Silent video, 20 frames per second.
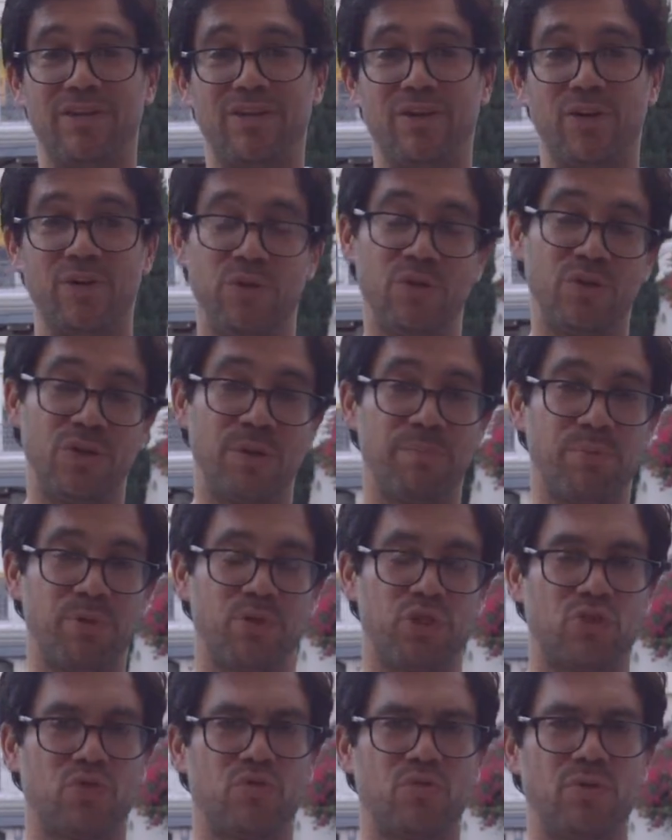You know, you can
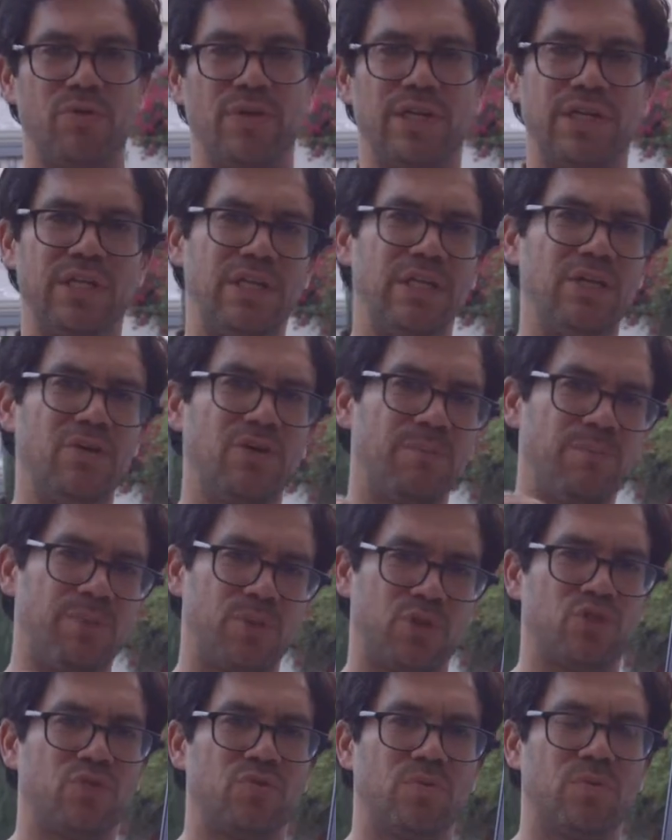push through, and then you can
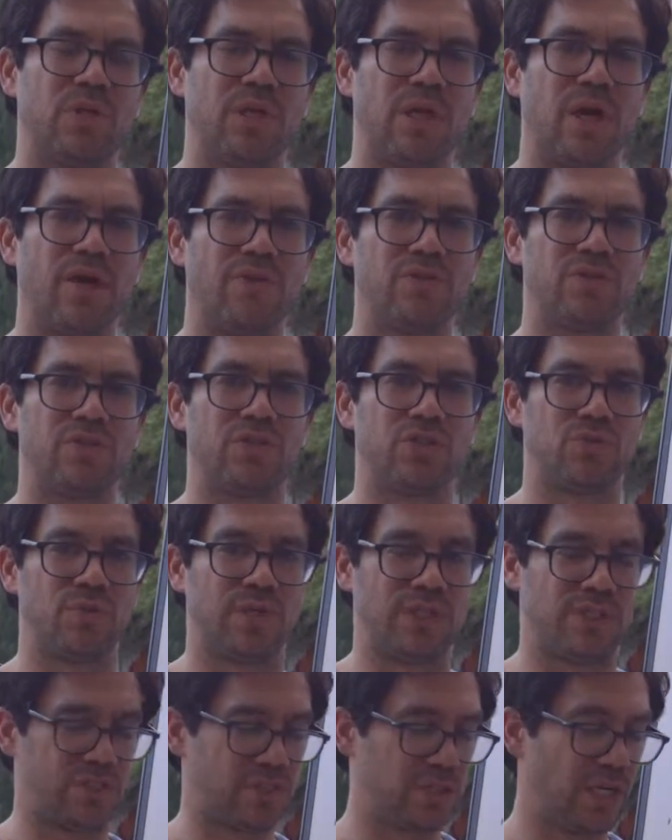push through in other
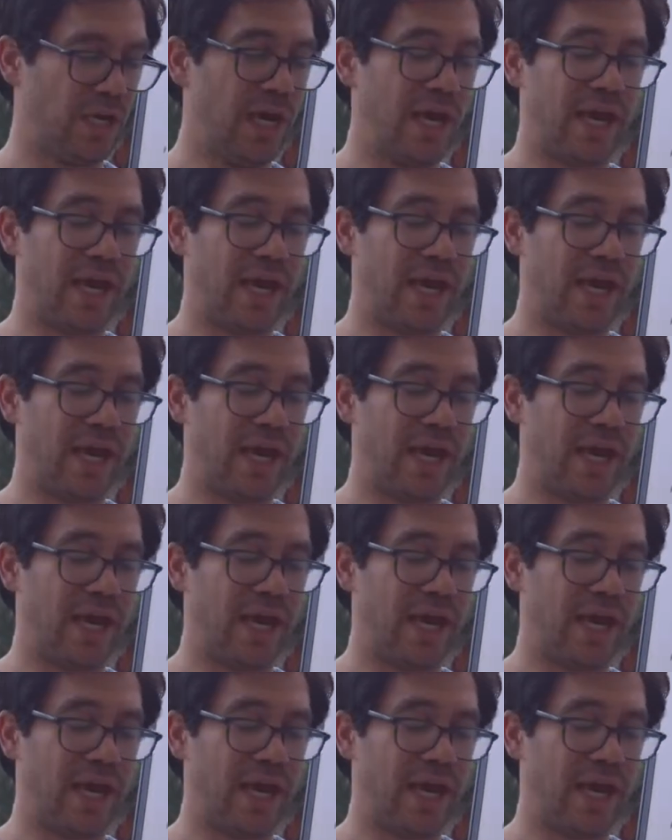situations.